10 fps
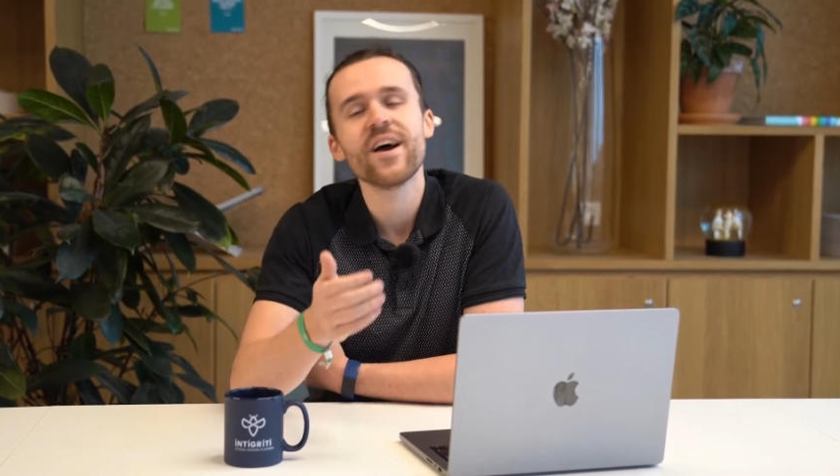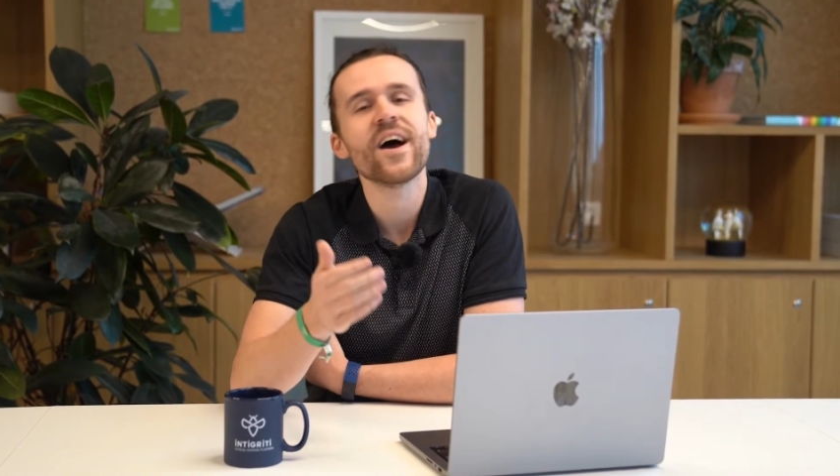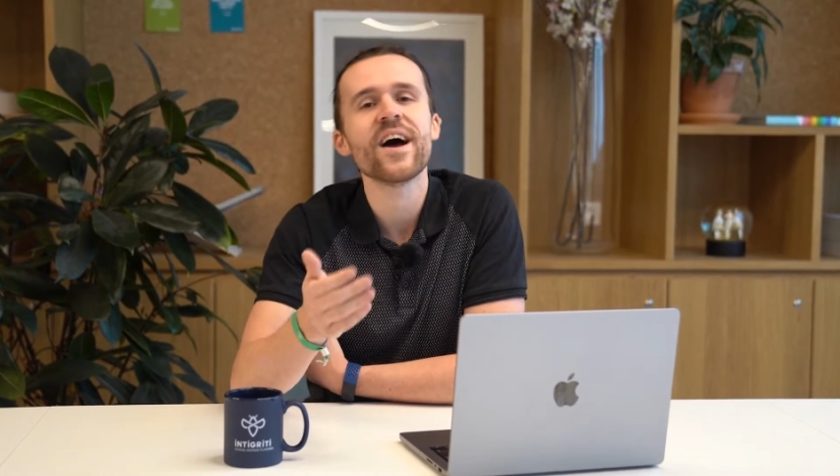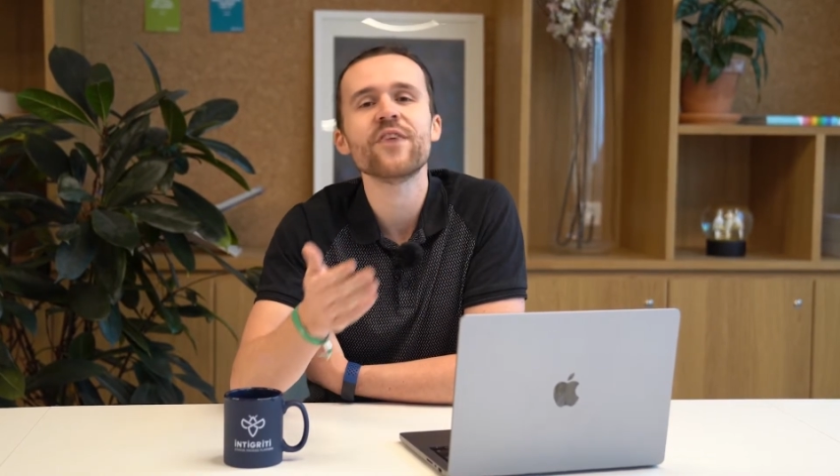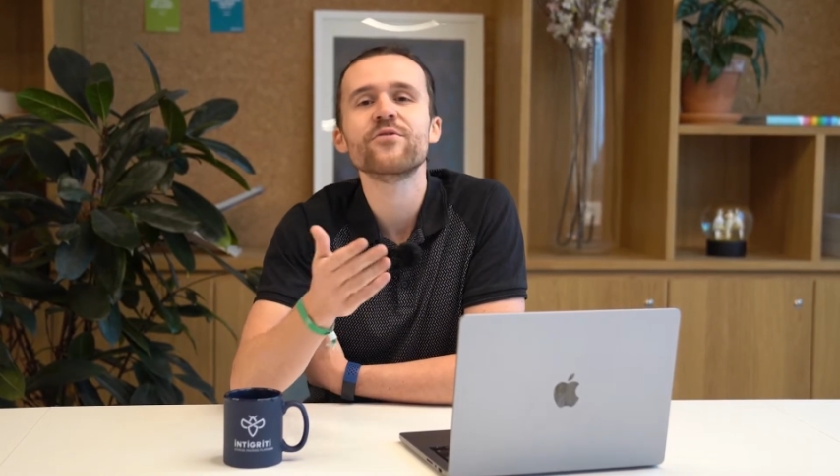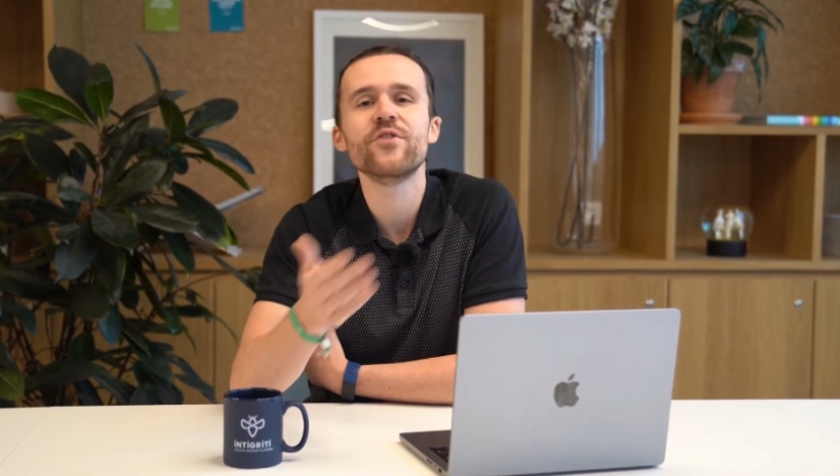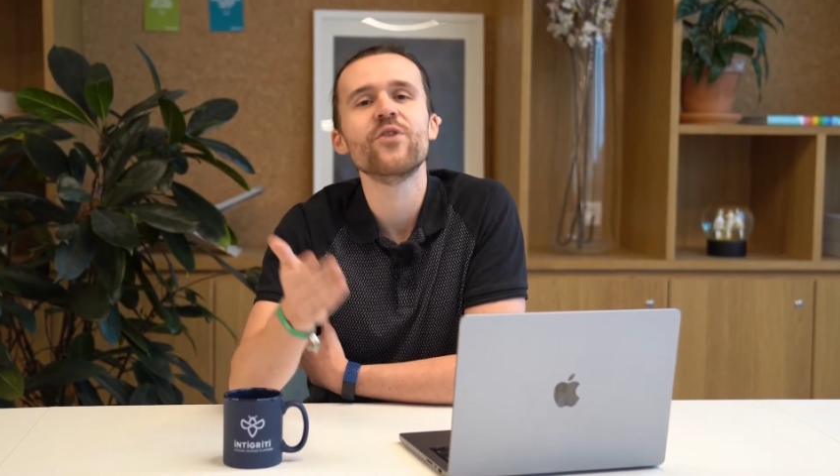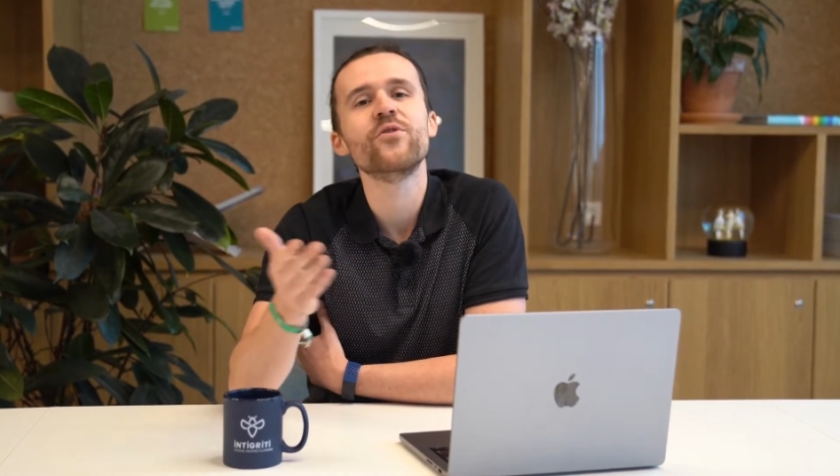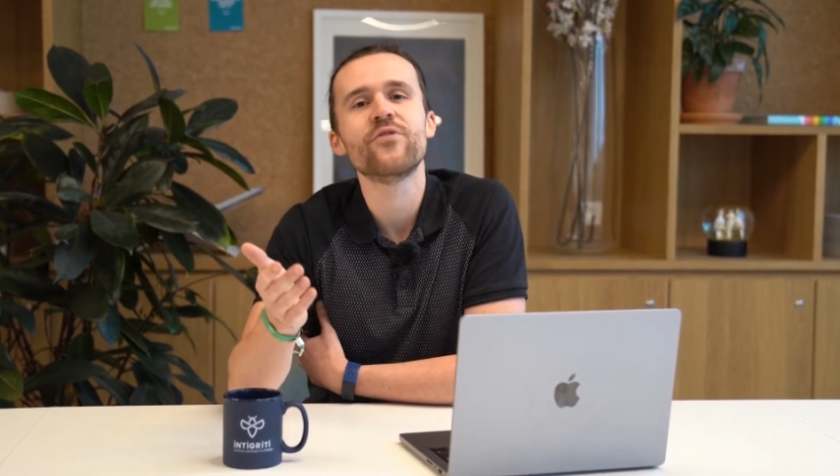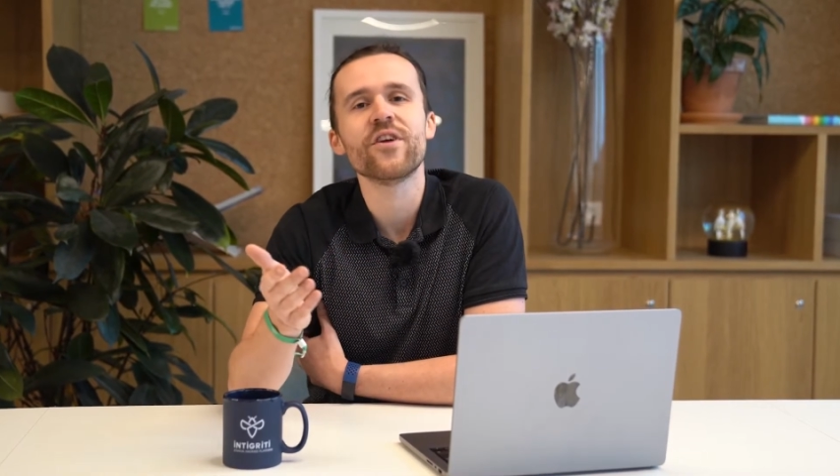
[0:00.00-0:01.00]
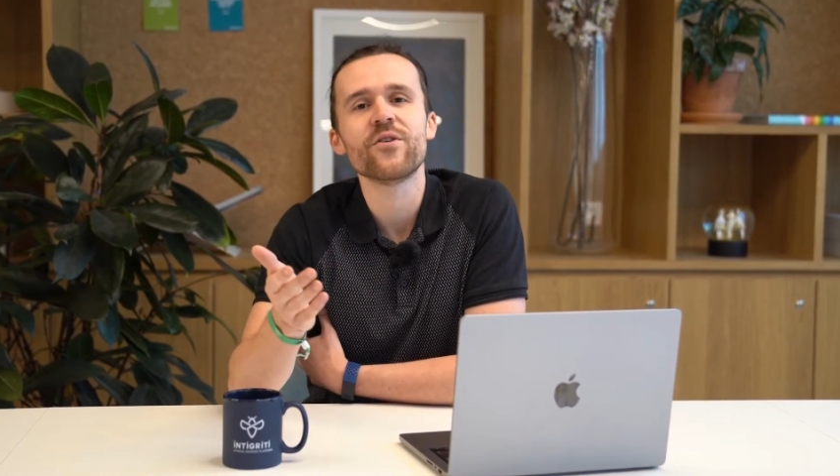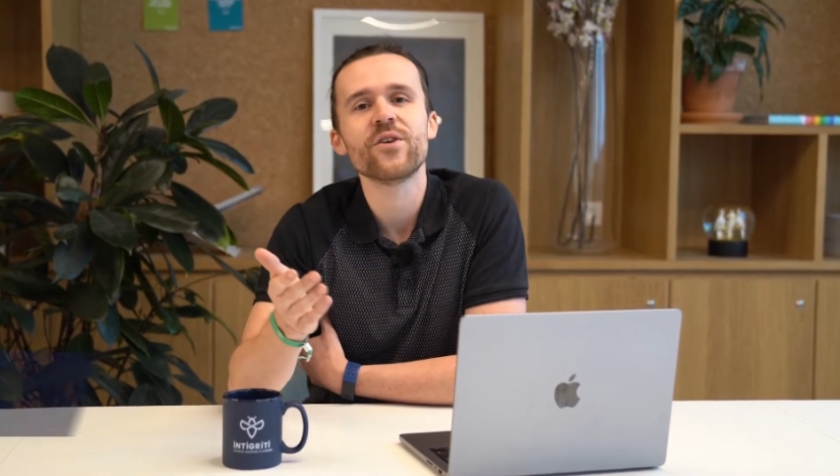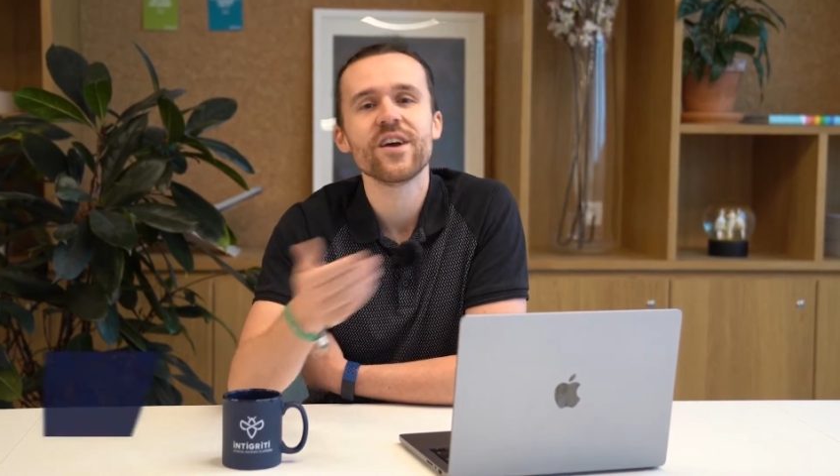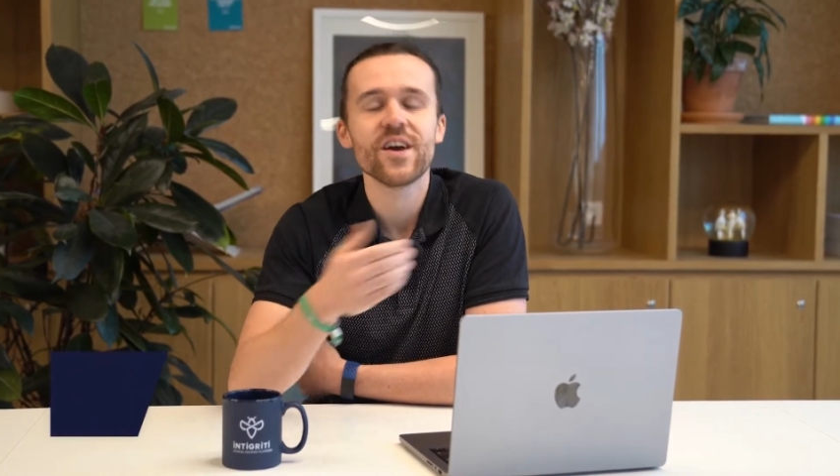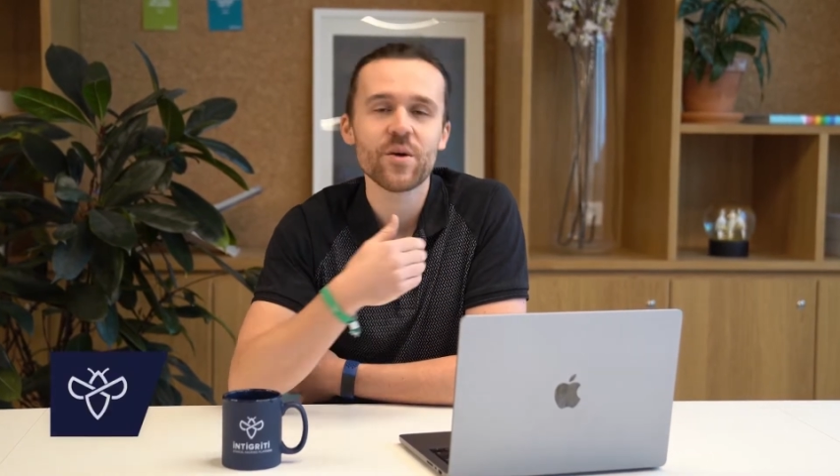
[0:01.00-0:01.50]
Have no fear.
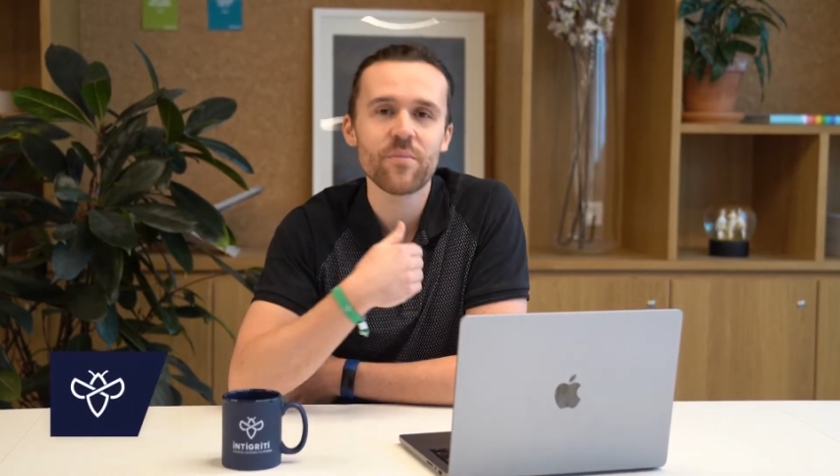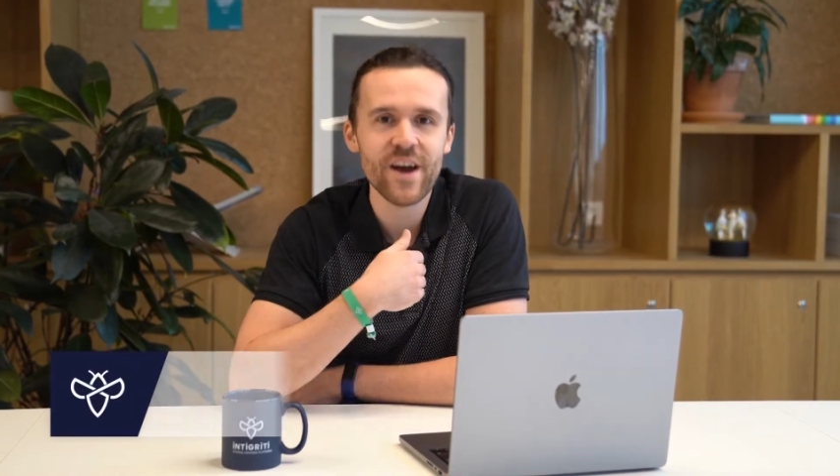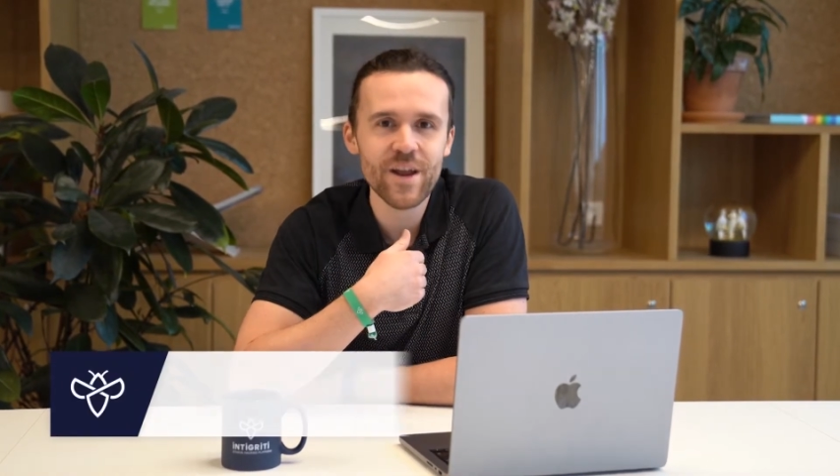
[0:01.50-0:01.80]
My